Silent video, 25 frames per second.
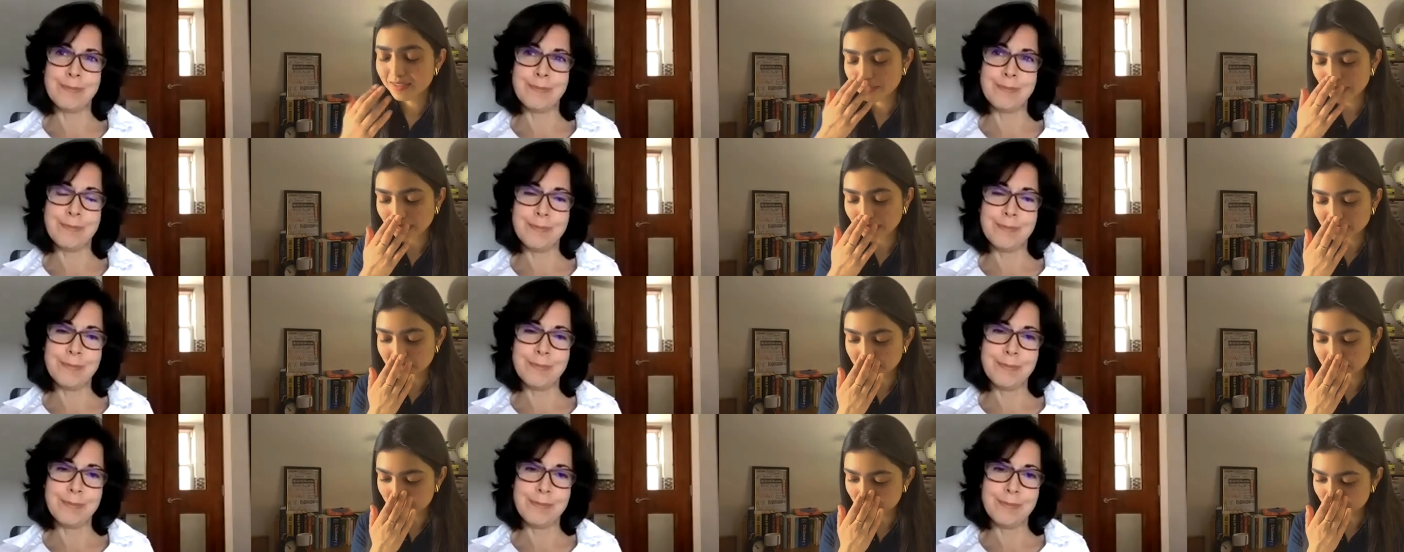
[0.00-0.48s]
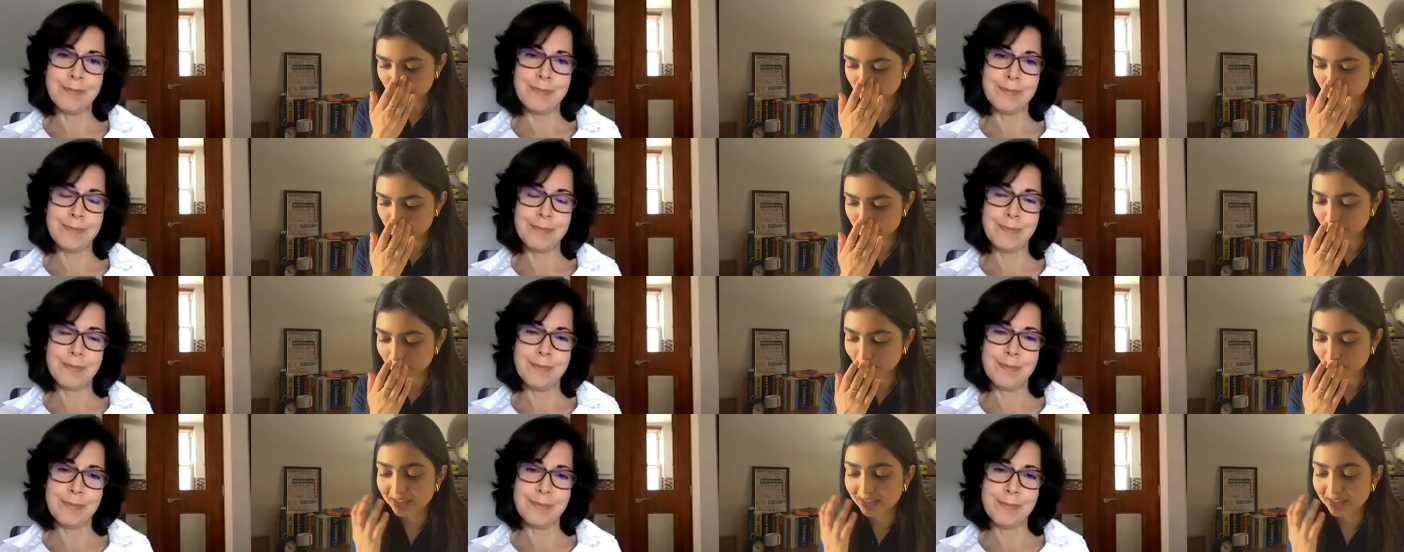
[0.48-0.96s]
Speaker 1: This
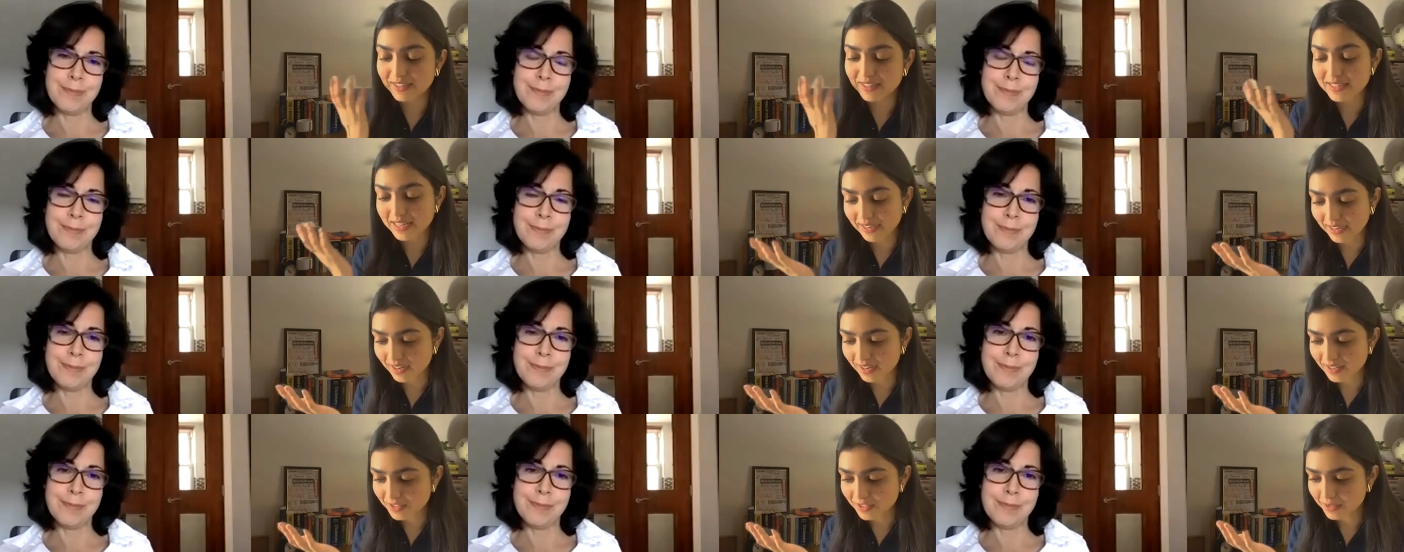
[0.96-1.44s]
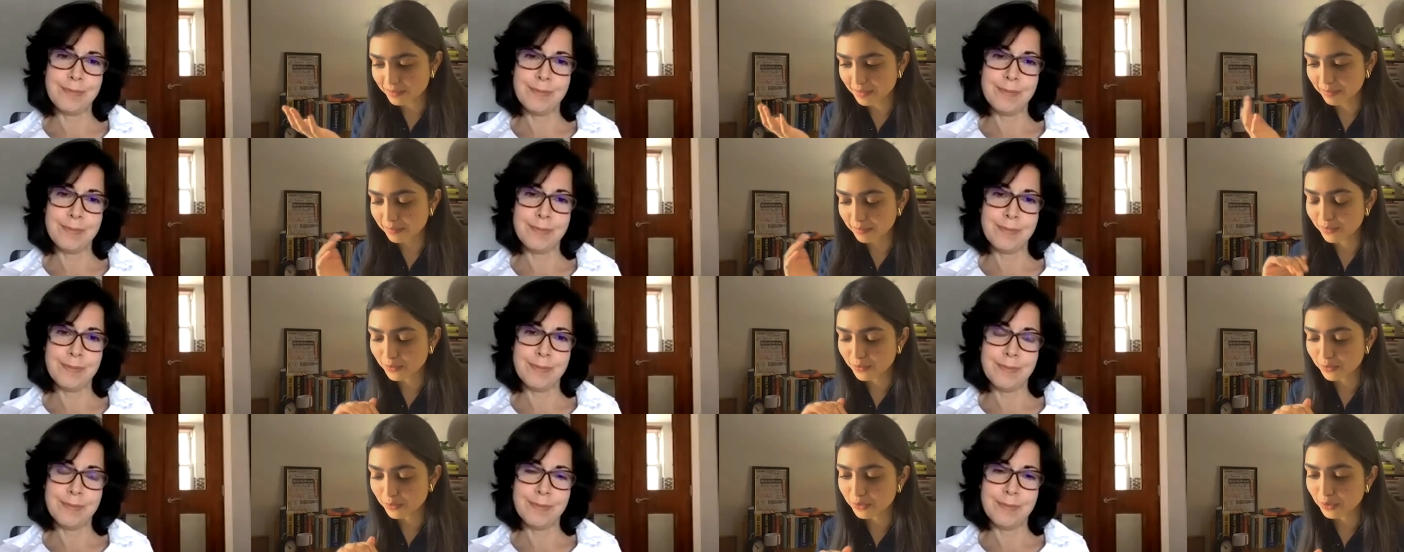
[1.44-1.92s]
reminded me of this podcast. I
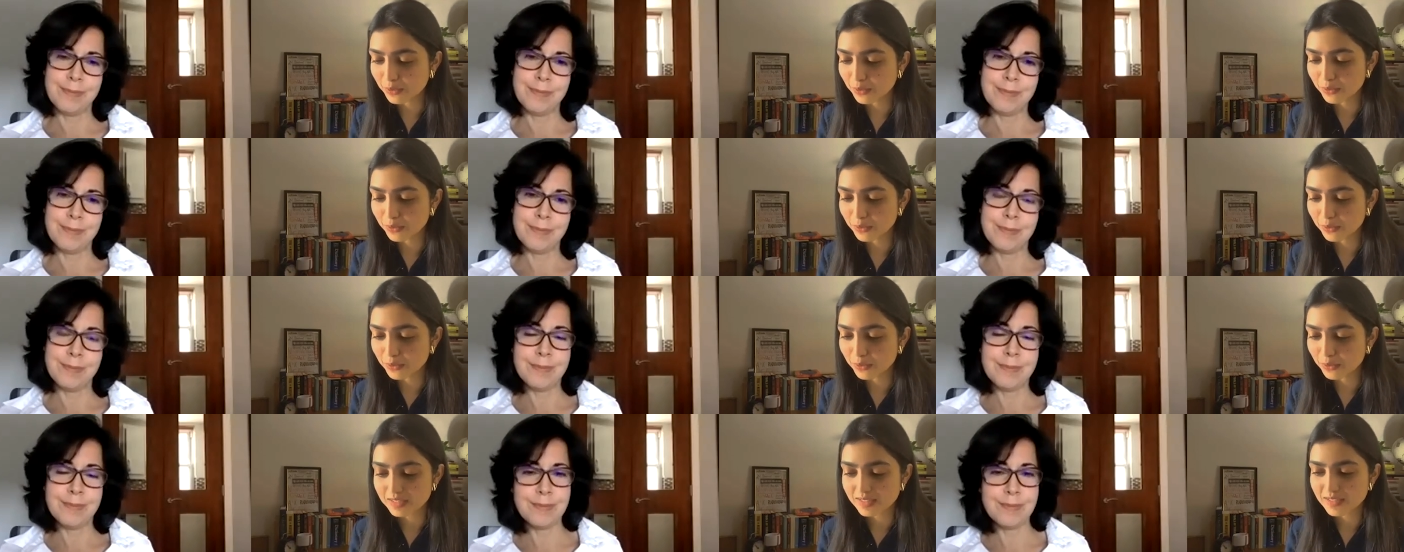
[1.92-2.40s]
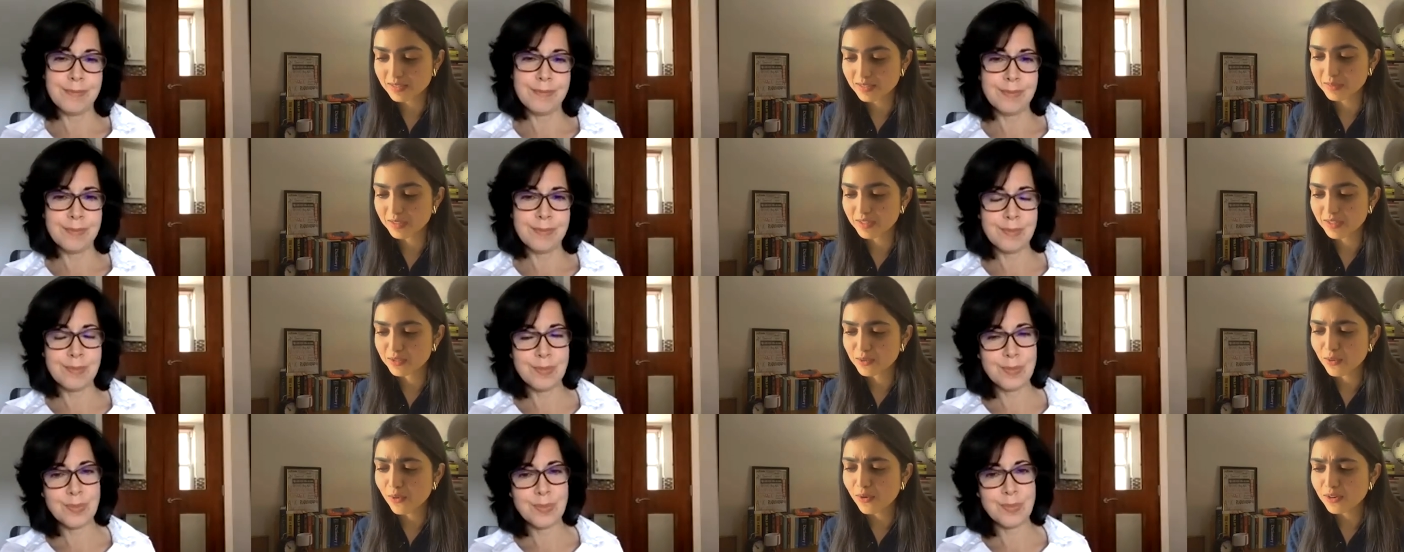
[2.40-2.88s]
can't remember who the
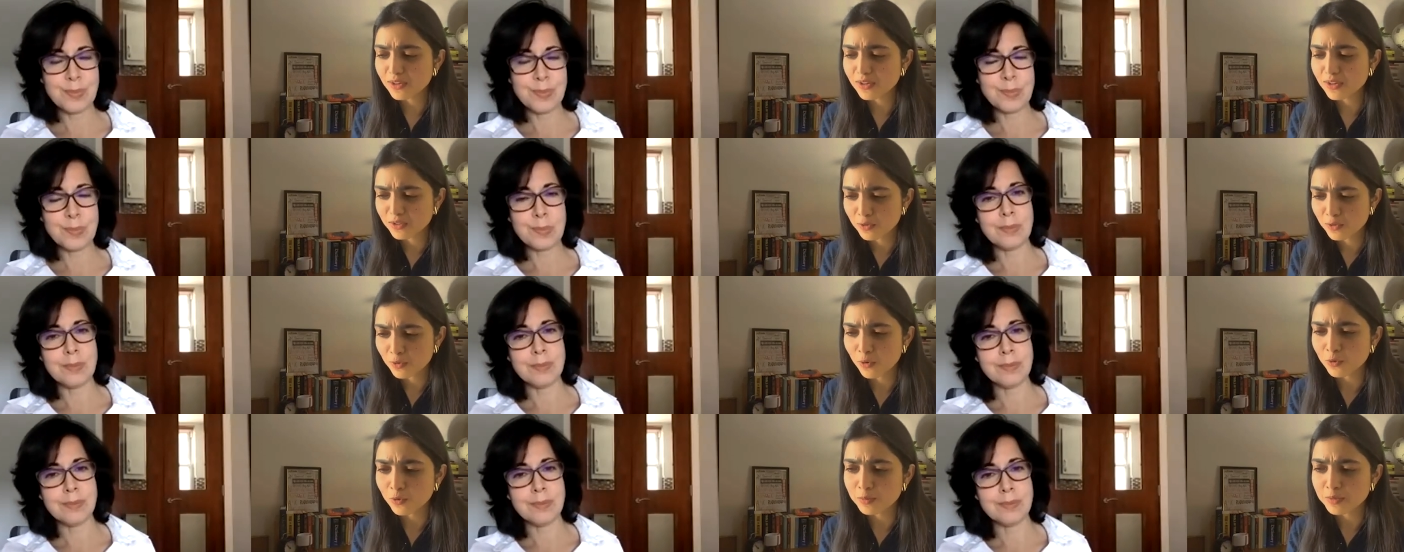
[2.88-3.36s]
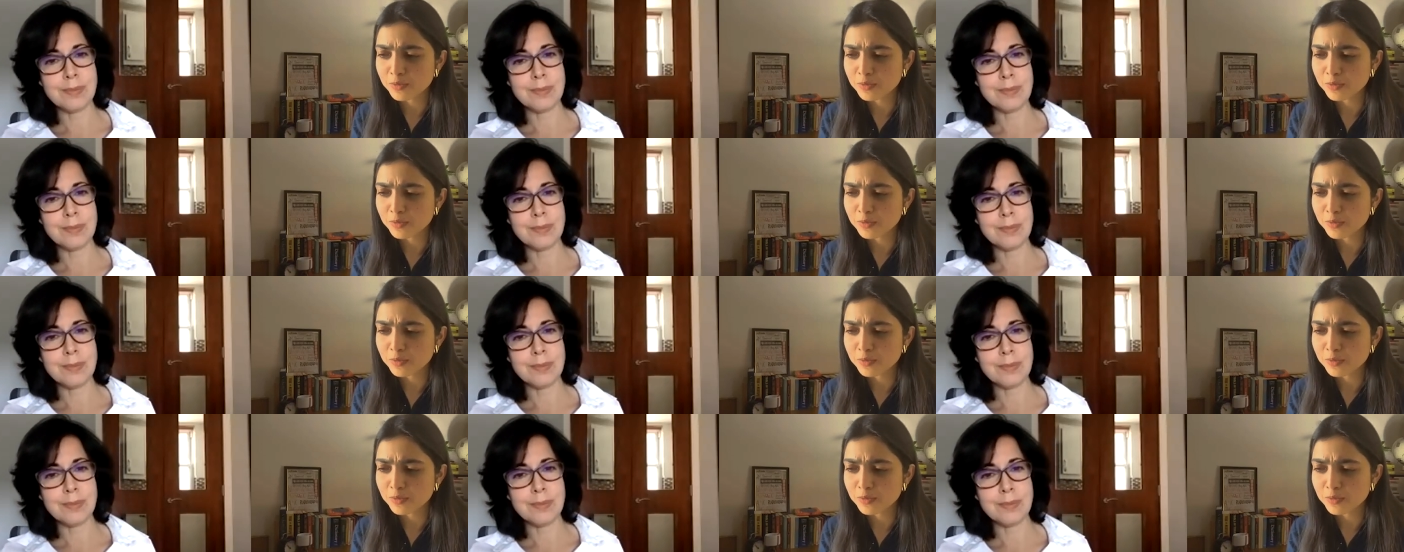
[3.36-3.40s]
host is, but it's called